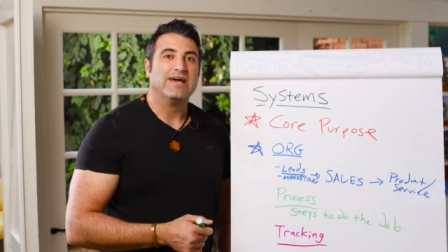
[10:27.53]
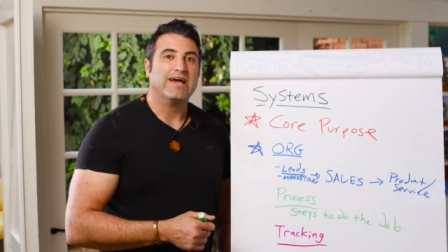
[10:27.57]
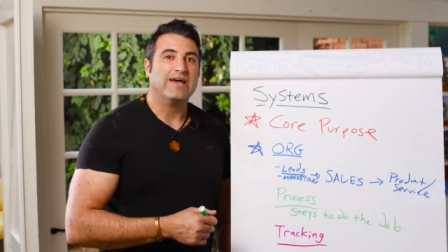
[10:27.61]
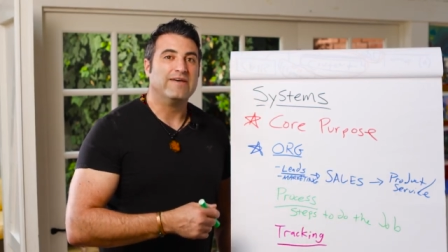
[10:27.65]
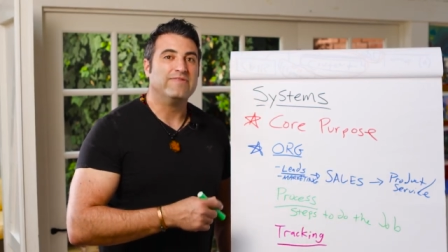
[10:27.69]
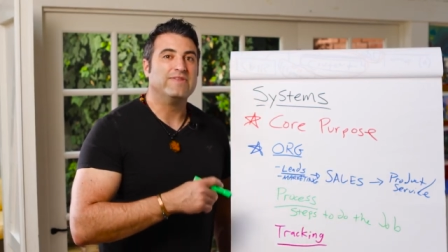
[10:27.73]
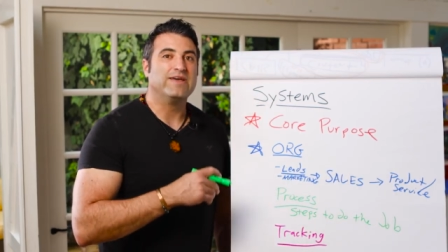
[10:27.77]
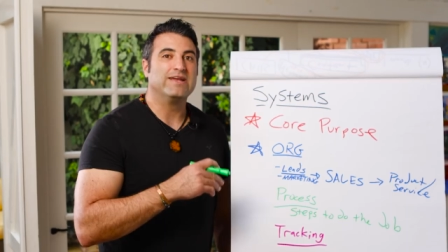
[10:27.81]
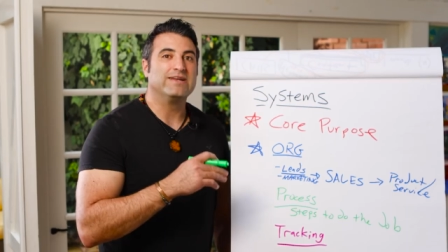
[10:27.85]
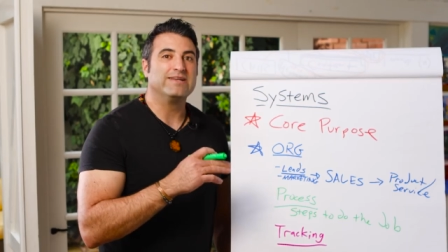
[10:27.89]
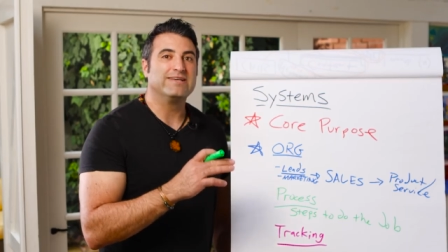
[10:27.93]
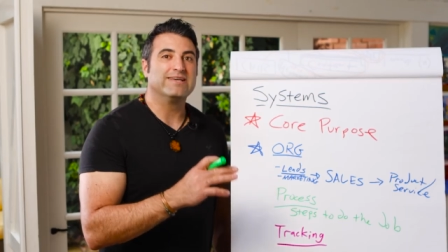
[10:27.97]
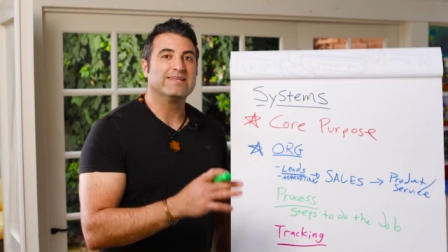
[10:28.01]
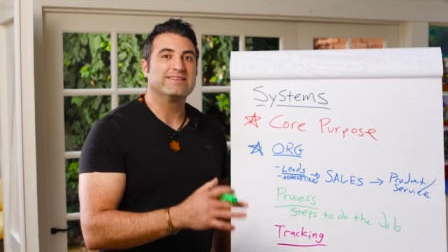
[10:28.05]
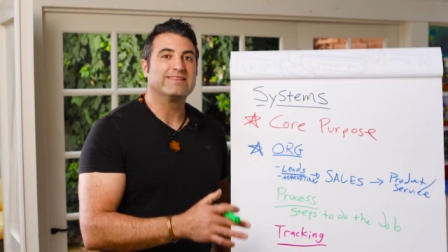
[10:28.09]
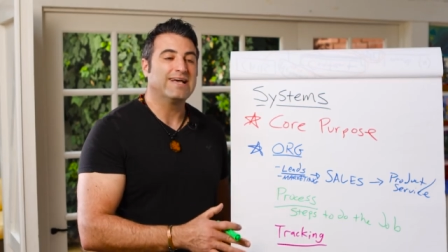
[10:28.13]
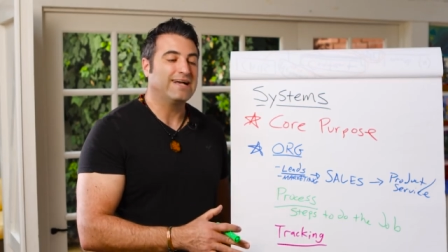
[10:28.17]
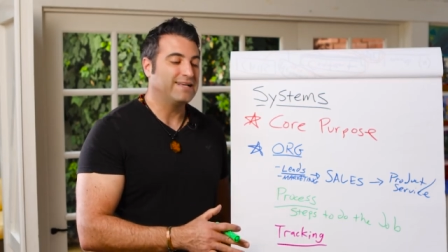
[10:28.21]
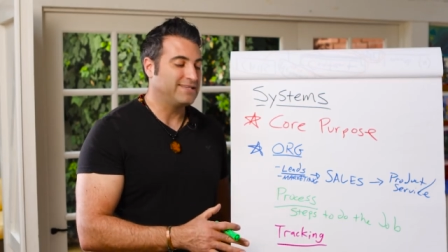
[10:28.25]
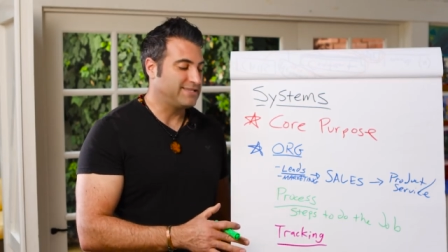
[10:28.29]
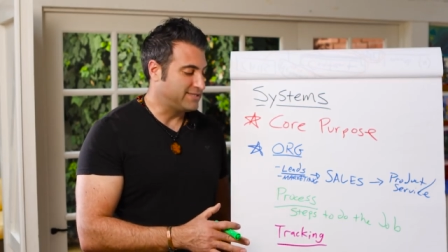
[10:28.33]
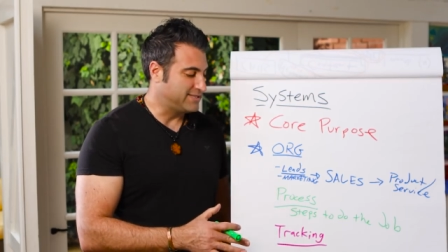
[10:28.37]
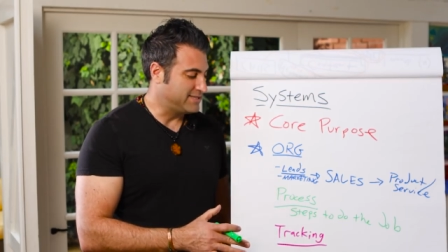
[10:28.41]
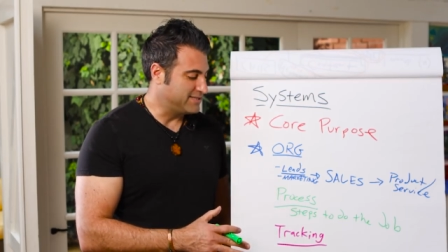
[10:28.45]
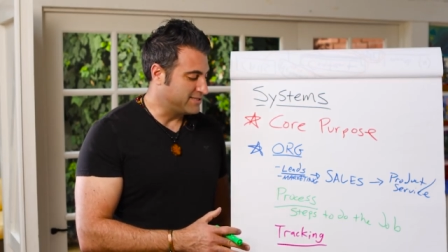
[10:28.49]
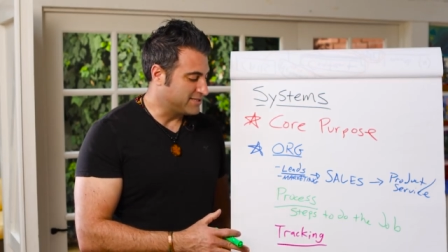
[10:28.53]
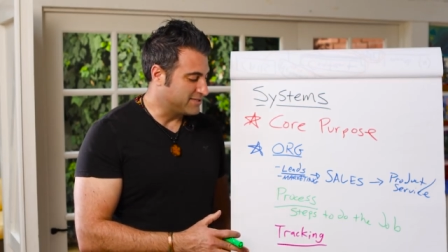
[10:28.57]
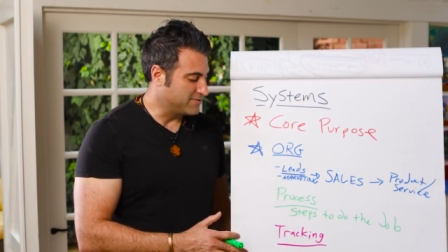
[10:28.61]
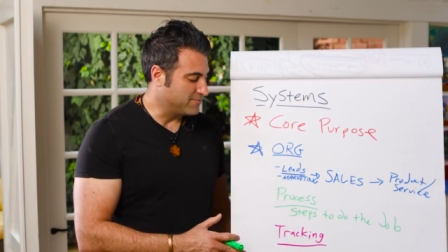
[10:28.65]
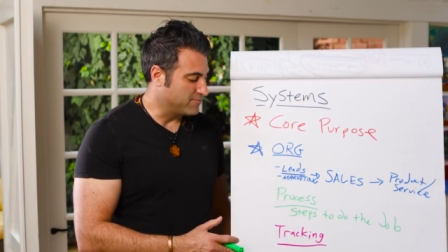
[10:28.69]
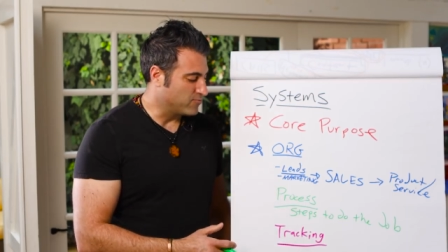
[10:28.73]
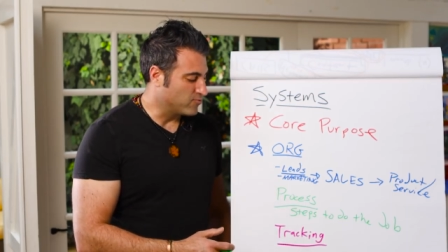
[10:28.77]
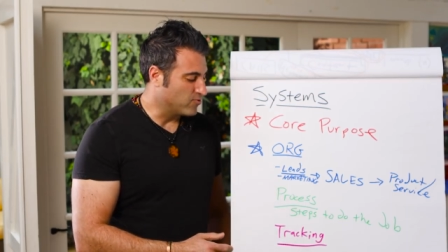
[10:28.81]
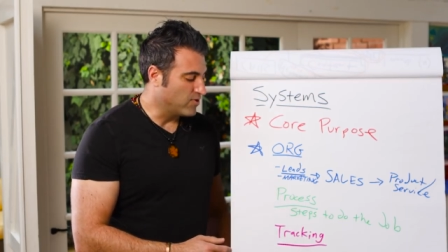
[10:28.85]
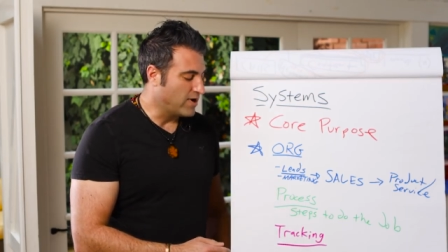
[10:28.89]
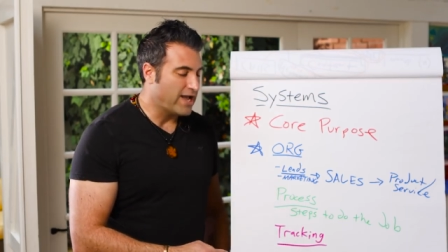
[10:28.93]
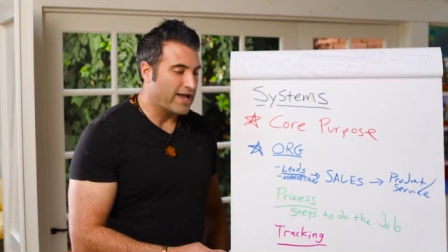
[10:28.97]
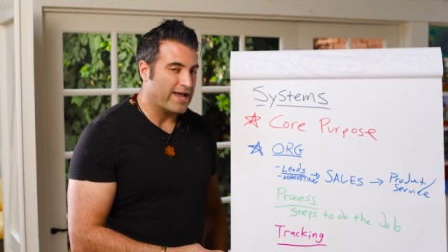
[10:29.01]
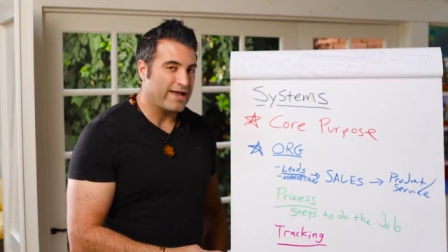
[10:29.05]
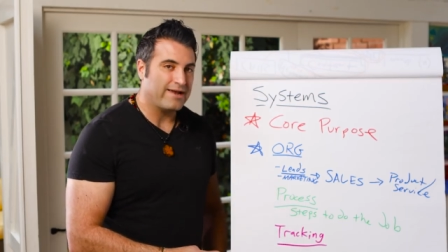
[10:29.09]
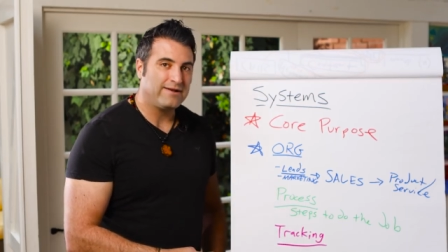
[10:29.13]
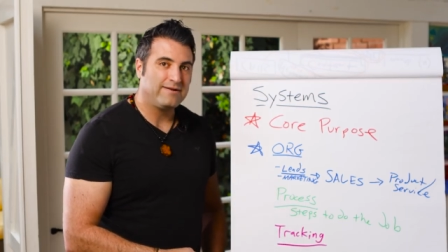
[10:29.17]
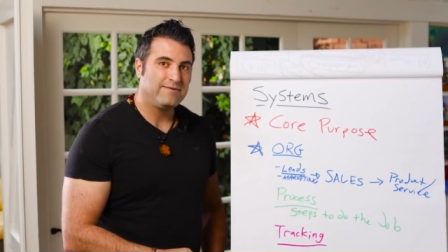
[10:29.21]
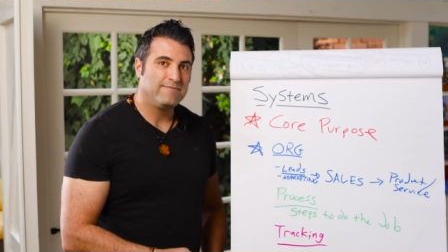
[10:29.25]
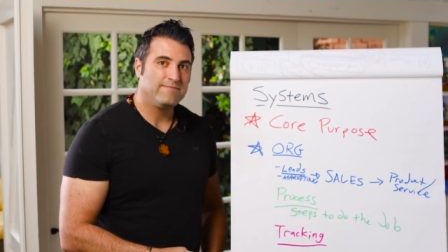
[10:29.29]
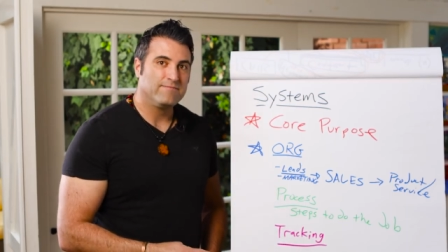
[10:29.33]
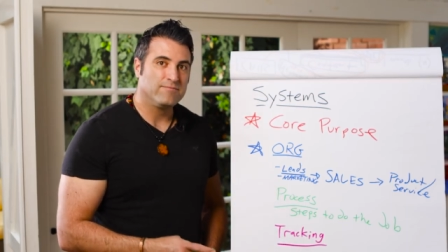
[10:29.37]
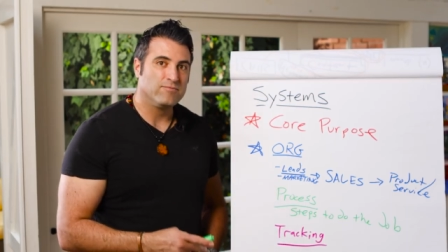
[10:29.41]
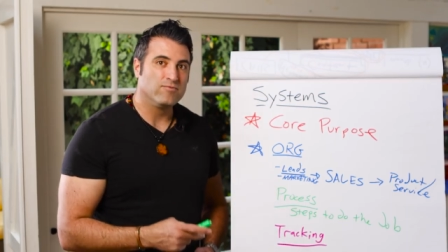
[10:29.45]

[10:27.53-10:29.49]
and then get that system read,